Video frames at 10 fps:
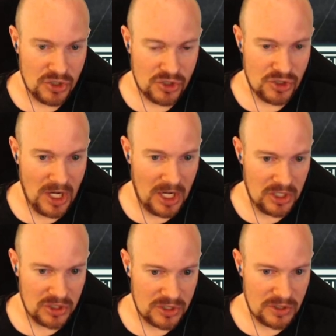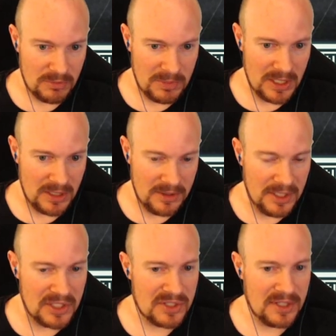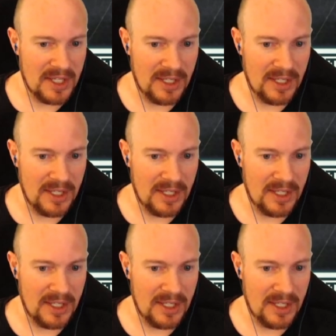changed to be this thing.